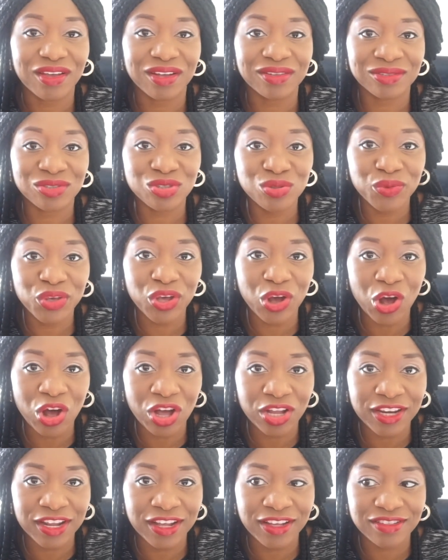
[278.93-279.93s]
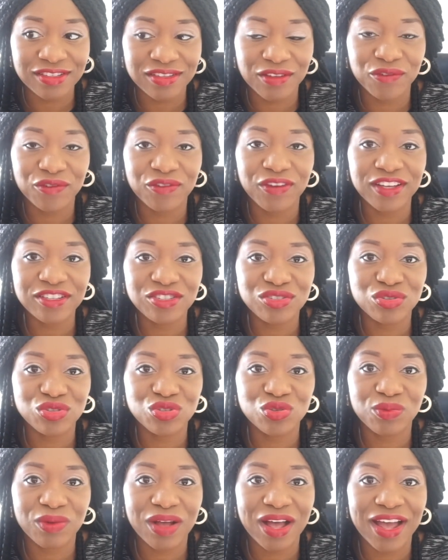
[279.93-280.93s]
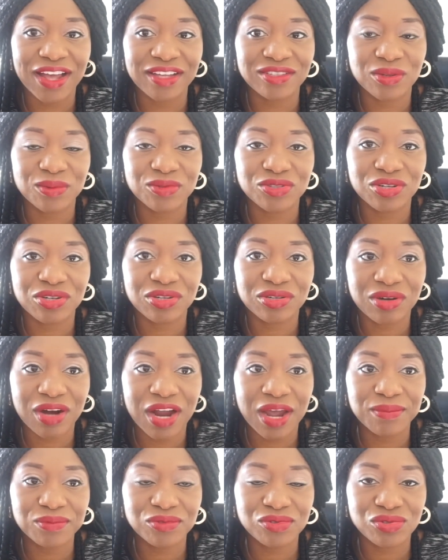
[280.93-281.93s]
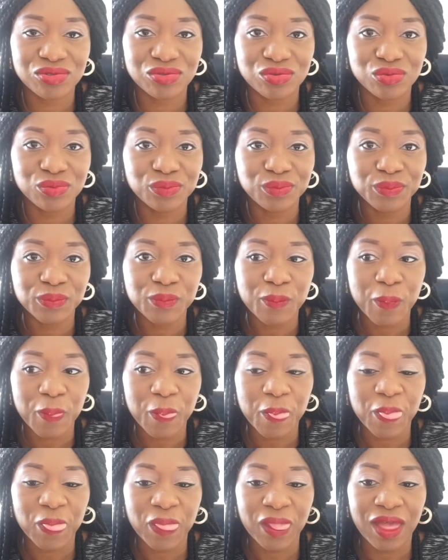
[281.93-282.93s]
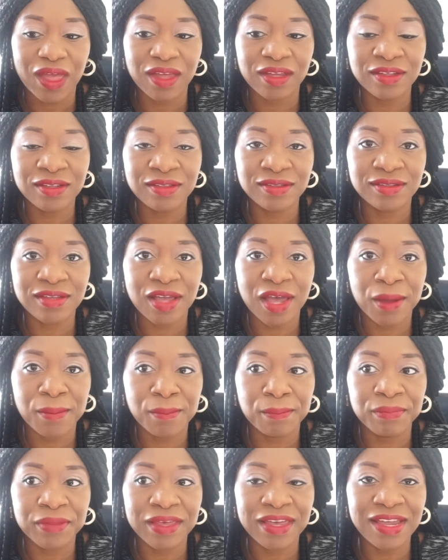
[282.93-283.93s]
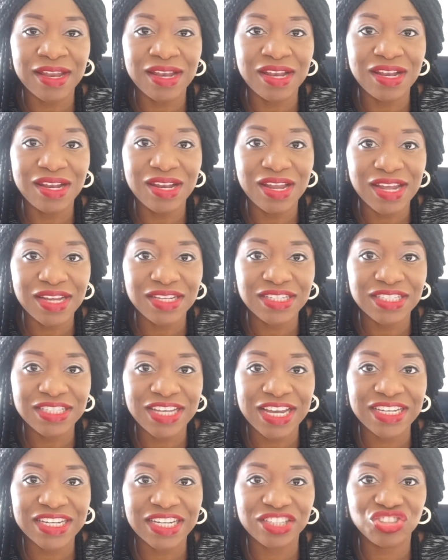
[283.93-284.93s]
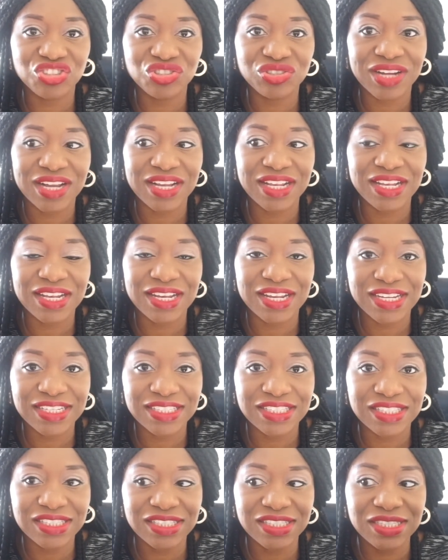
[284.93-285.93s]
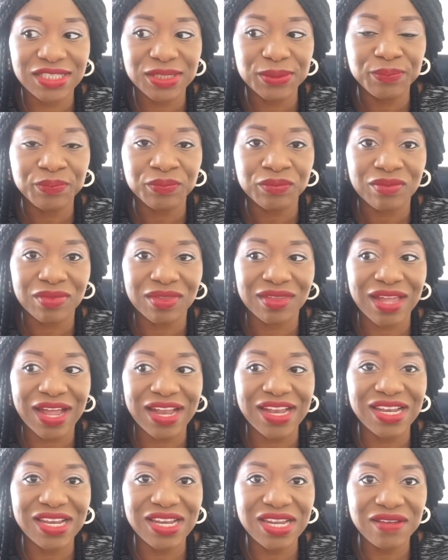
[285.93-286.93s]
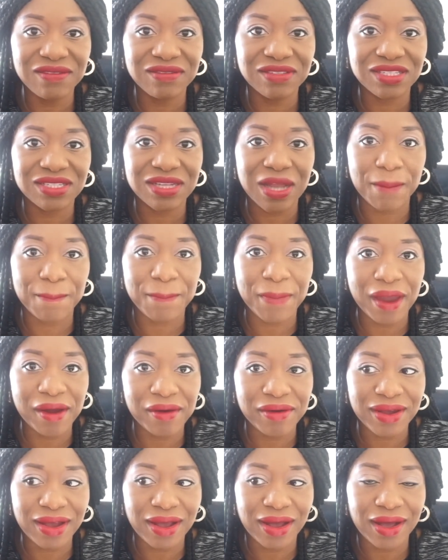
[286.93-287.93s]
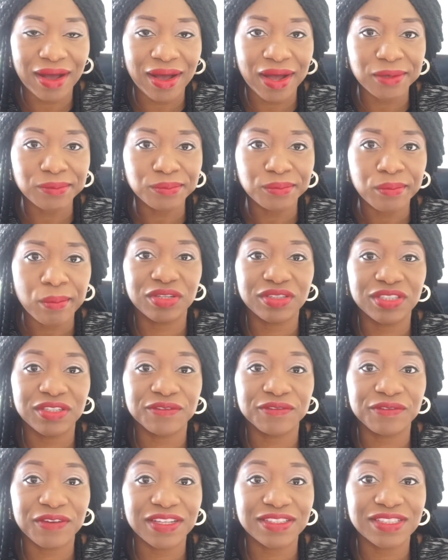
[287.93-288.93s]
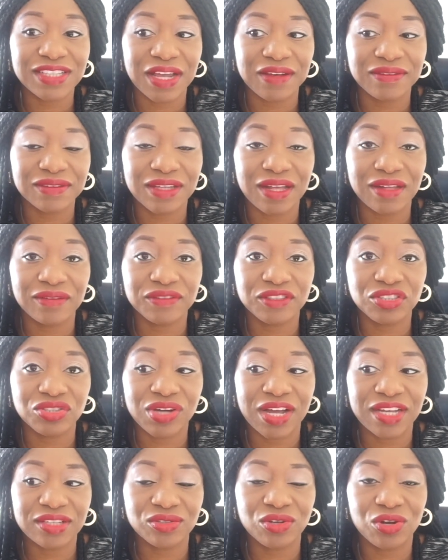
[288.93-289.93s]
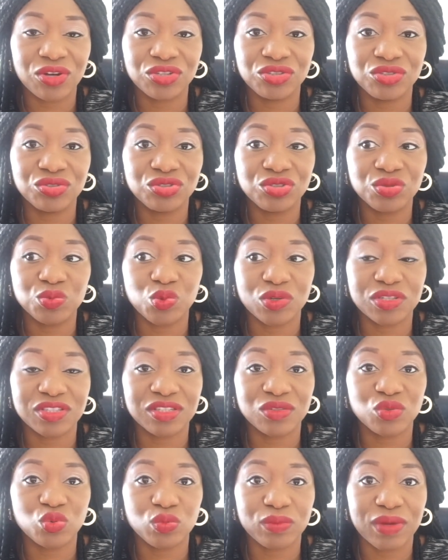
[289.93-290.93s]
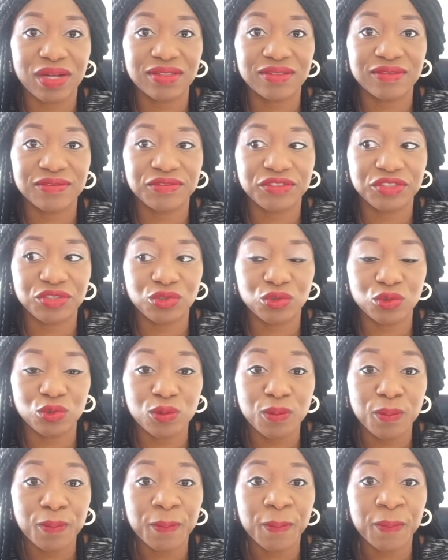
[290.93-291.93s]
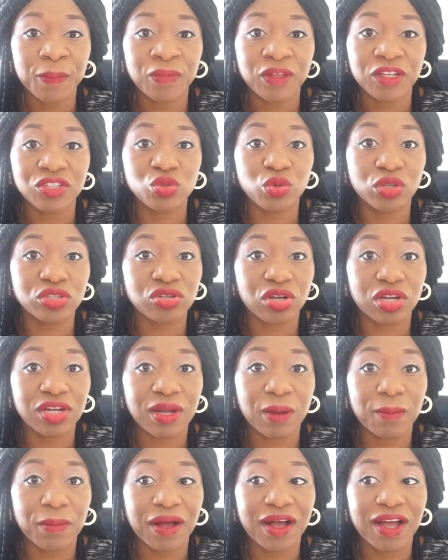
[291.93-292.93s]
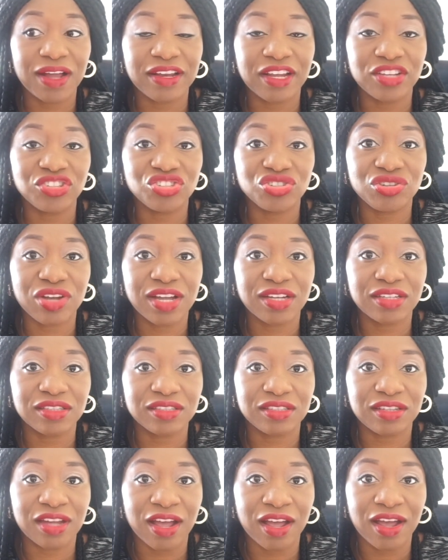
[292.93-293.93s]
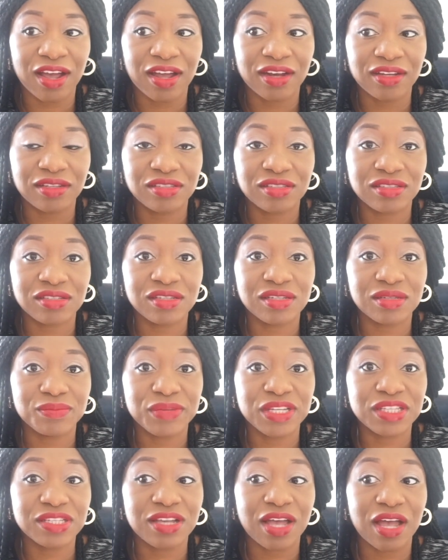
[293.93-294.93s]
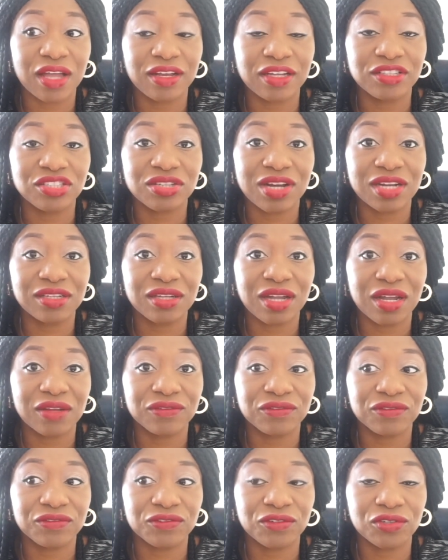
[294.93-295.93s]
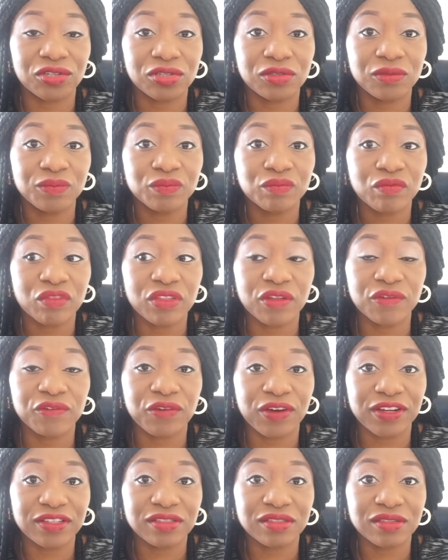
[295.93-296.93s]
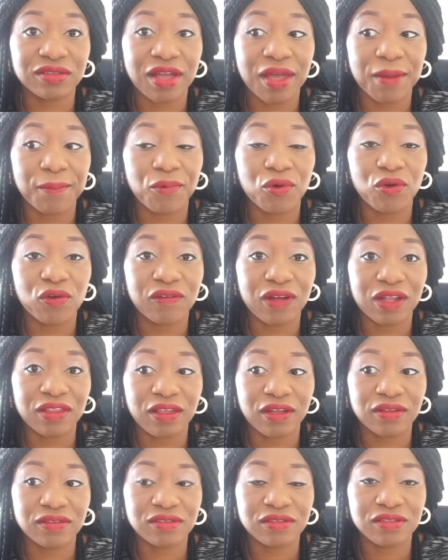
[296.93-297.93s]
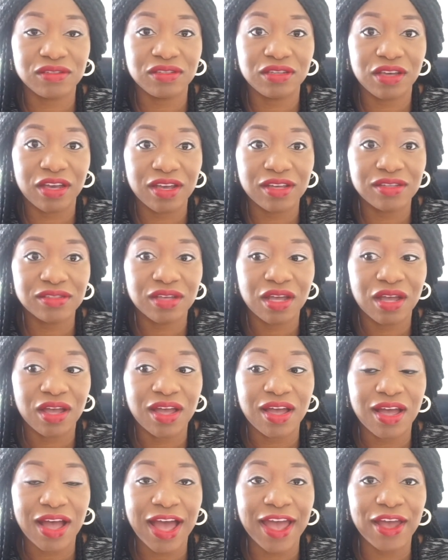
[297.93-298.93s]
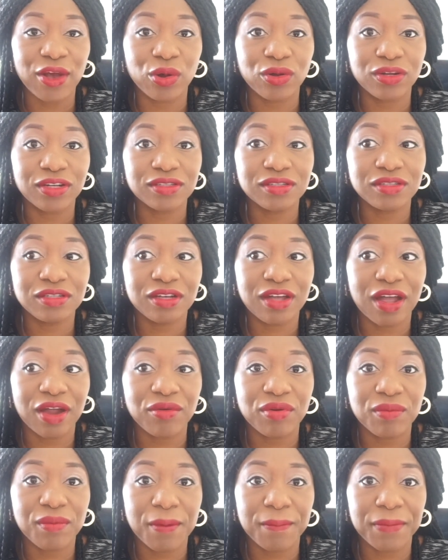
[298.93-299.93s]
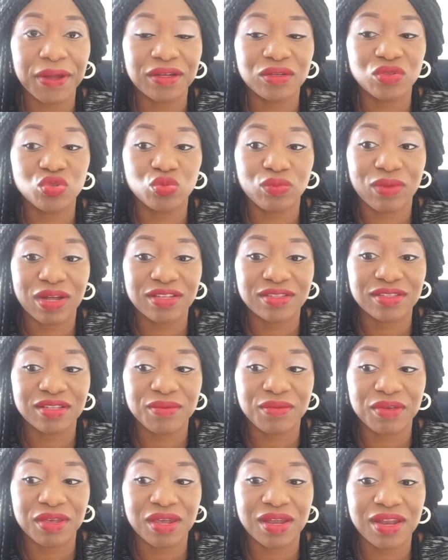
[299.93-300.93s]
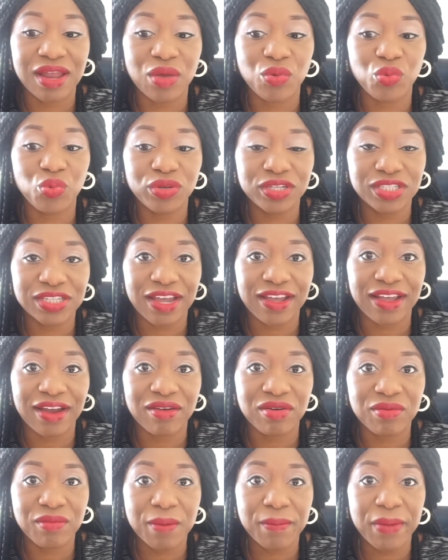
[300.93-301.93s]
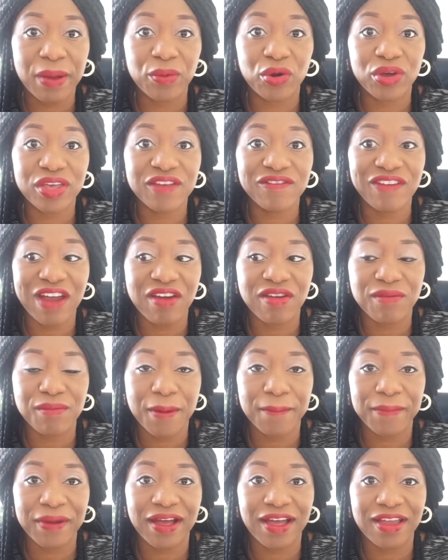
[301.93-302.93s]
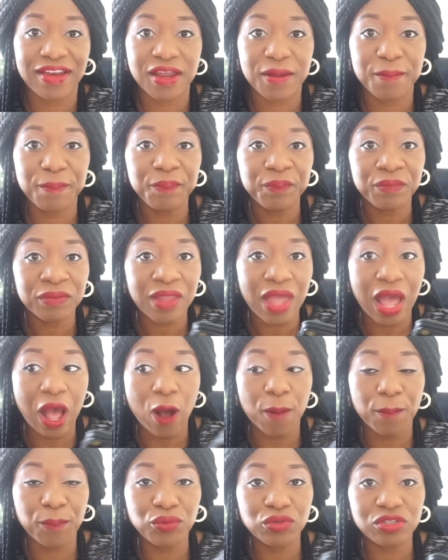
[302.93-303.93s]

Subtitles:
To be honest, the first YouTuber I subscribed to is a Nigerian lady that lives in America. The first lifestyle video I saw on YouTube was this woman's video. She was talking about her Nigerian dad, meeting her Nigerian dad for the first time over 30 years, I honestly can't remember this woman's name again. I wish I can remember, but if I remember her name, I'll put